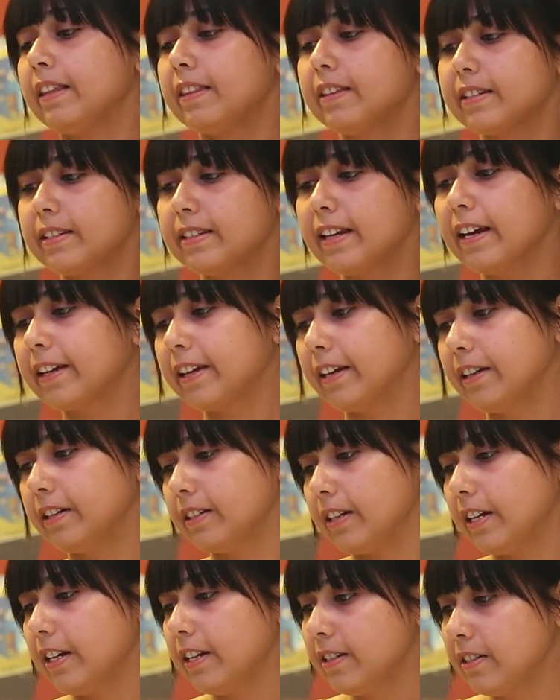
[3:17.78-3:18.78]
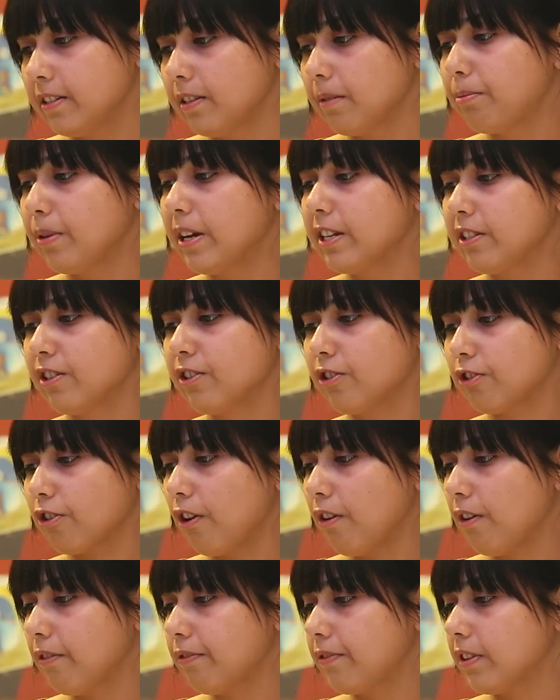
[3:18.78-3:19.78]
The second is the presence
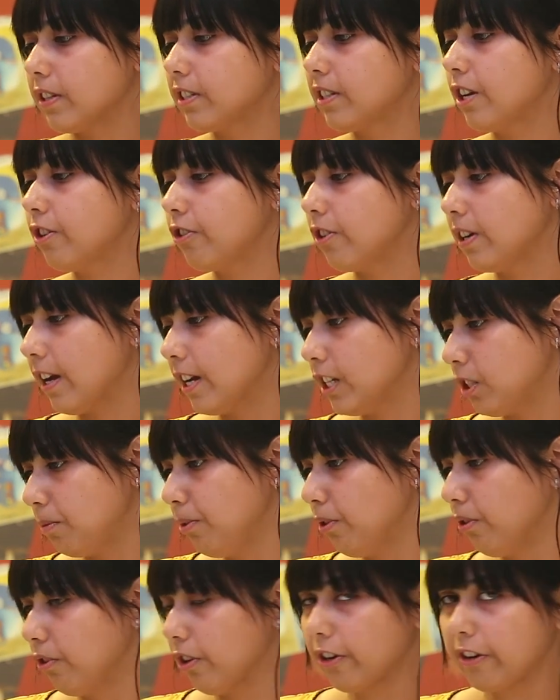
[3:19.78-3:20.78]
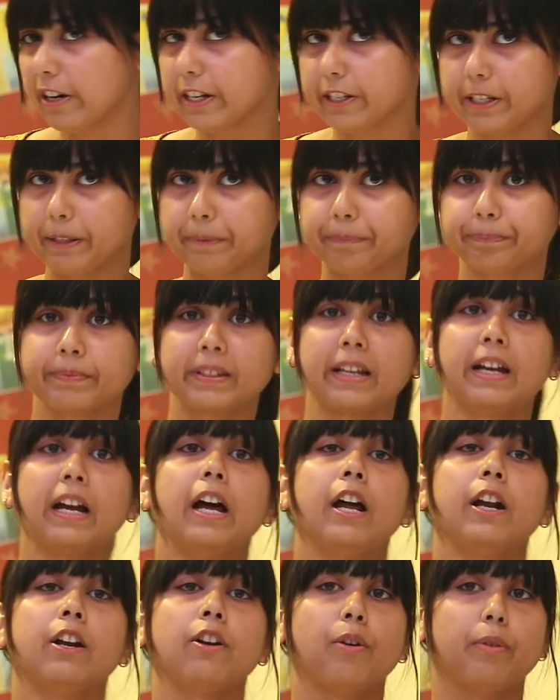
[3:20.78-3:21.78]
of centralized bureaucracy.
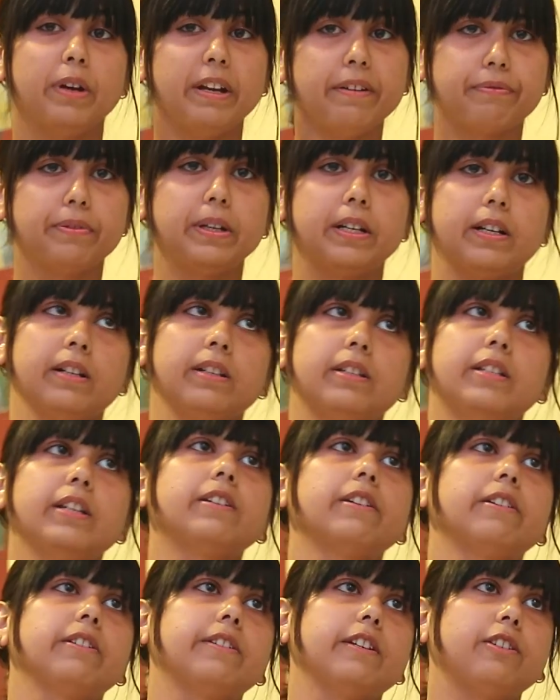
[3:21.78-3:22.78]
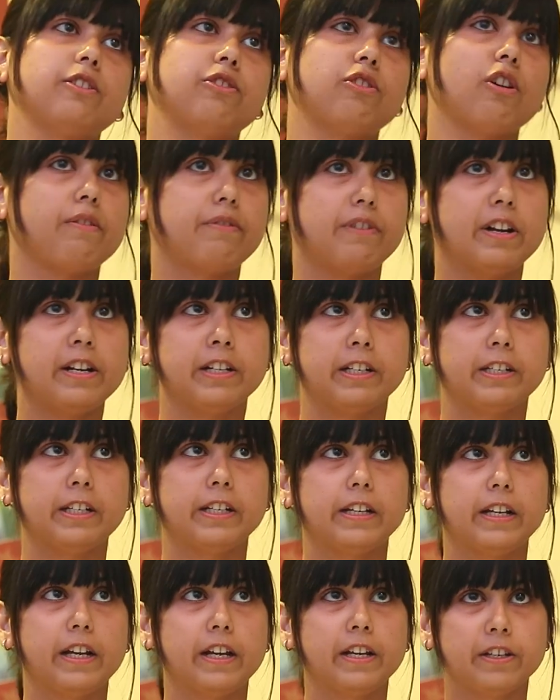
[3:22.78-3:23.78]
Now, if we consider that
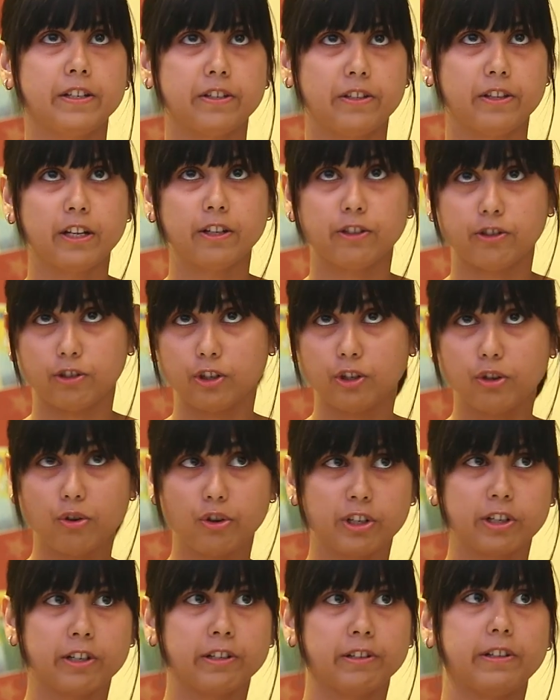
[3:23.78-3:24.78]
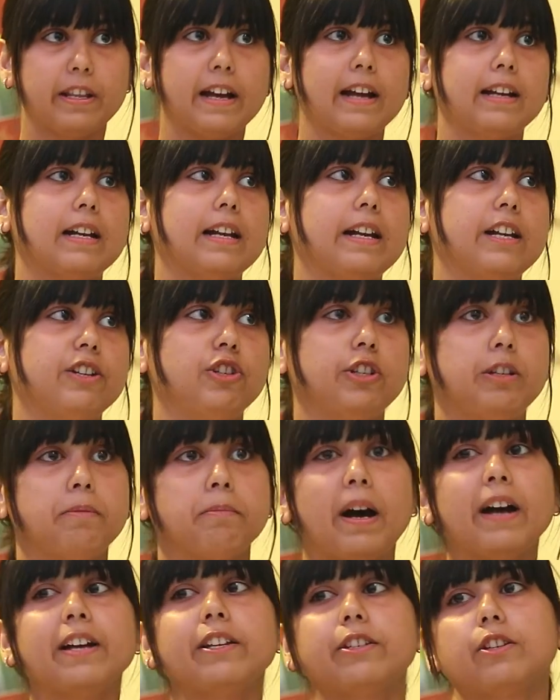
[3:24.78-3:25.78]
sovereignty is the institution that
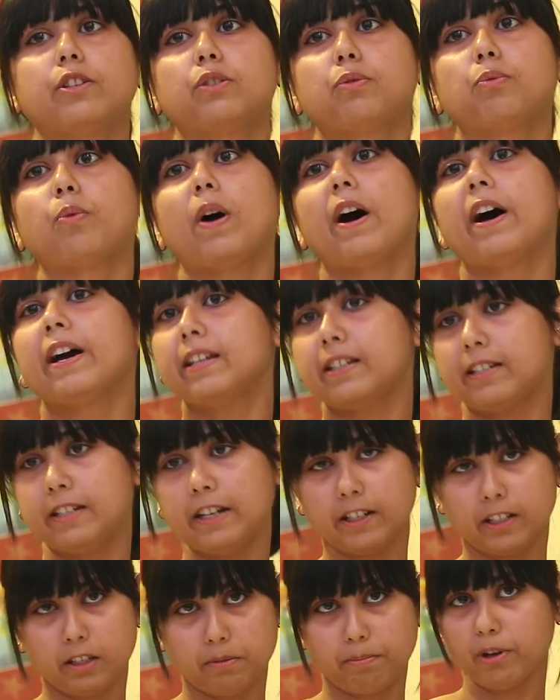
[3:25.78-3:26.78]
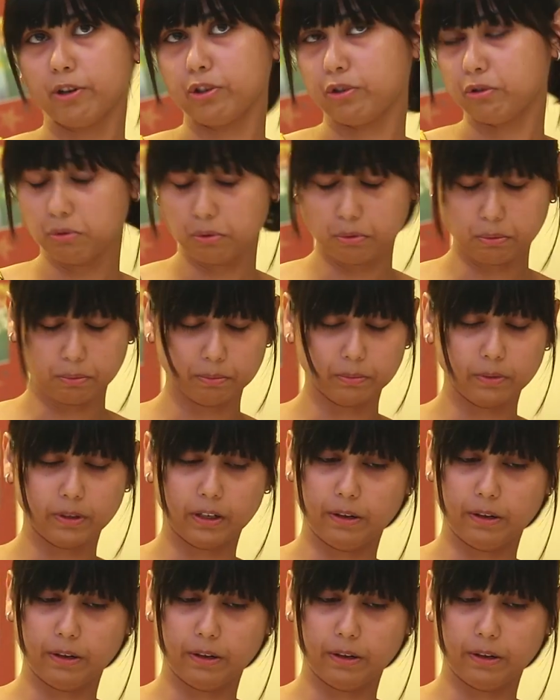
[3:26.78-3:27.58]
legitimizes why states pursue